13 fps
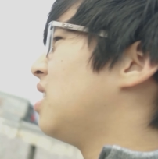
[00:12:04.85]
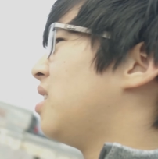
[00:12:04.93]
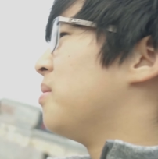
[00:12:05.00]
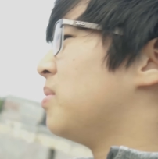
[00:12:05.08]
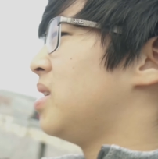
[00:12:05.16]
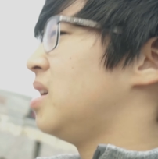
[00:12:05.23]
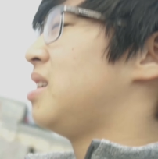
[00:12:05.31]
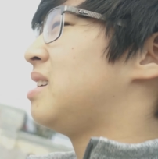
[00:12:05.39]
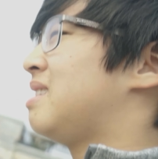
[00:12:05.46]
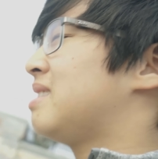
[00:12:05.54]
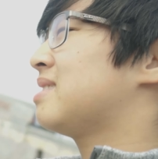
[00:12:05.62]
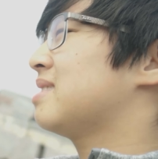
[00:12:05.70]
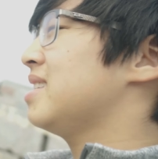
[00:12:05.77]
um,
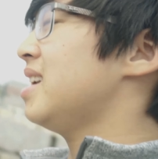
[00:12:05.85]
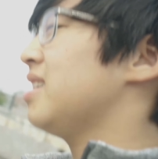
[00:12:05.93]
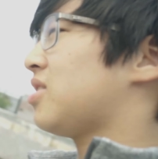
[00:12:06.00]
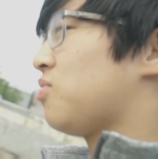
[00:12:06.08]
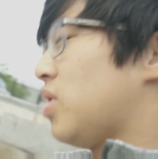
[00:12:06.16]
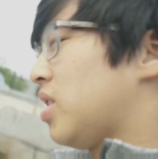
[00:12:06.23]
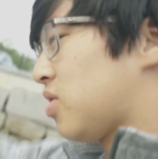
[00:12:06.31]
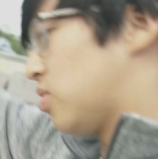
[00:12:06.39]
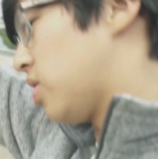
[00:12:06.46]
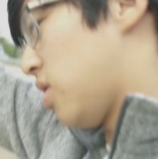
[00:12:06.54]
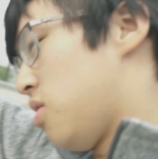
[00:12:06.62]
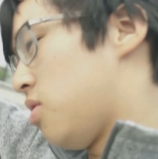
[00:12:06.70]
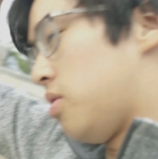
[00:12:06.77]
yeah it's, it's
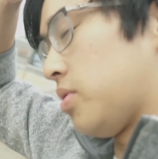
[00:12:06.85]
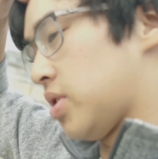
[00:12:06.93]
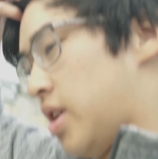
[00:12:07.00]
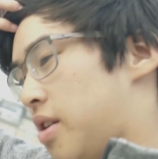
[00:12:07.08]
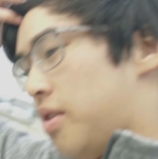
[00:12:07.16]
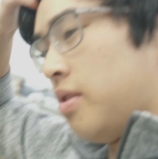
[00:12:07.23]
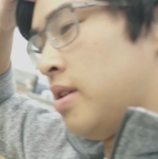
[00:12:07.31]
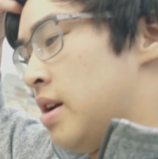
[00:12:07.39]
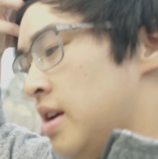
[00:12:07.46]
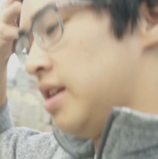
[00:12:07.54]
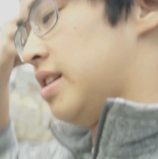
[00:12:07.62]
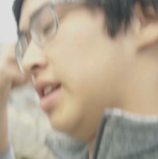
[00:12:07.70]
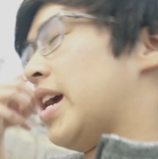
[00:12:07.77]
really cool so
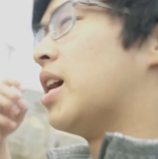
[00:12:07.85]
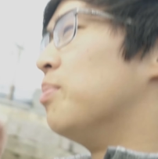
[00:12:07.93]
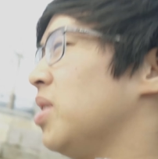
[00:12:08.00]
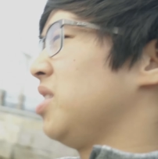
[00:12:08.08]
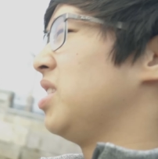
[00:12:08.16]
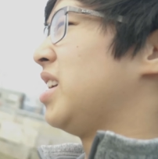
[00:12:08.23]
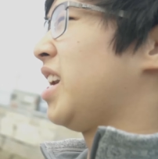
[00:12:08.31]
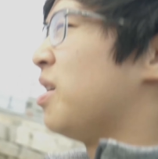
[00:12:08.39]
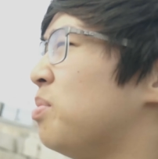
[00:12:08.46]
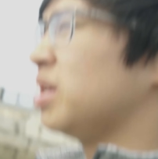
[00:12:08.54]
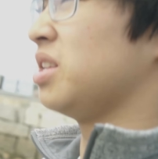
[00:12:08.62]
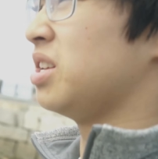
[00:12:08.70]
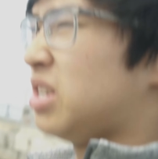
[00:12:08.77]
it completely it
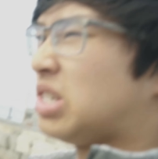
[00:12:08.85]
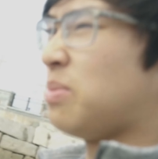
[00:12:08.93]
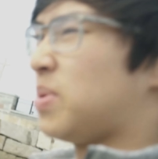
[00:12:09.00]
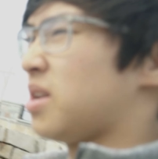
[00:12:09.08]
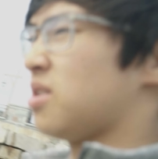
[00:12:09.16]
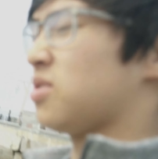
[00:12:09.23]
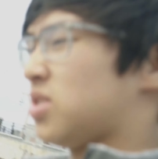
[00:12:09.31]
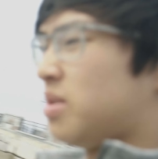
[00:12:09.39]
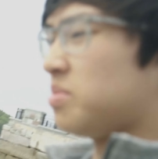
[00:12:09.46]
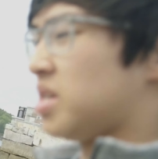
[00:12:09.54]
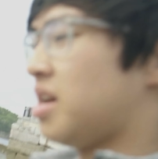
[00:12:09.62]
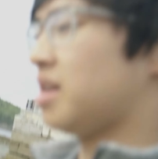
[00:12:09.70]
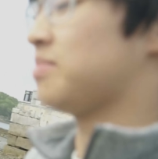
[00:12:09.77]
completely disappears
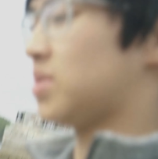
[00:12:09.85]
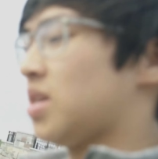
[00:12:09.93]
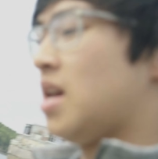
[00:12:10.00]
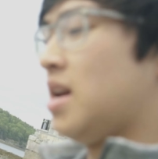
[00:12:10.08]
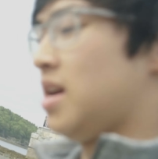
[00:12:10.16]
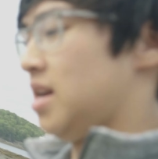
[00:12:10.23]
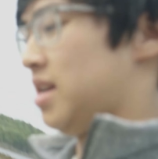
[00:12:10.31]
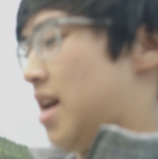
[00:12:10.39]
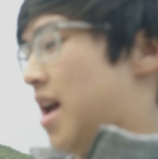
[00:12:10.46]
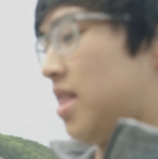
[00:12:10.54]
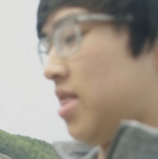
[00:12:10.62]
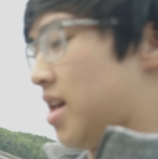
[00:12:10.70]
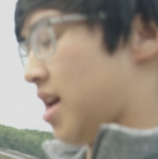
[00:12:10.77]
sometimes
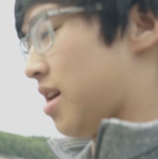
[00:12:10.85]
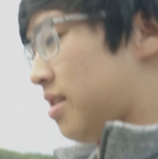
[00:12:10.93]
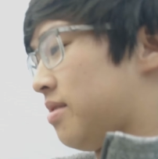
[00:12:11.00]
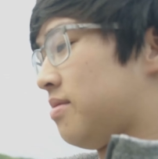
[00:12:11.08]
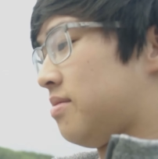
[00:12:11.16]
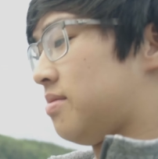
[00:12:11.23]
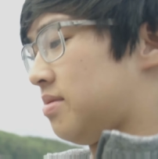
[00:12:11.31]
and then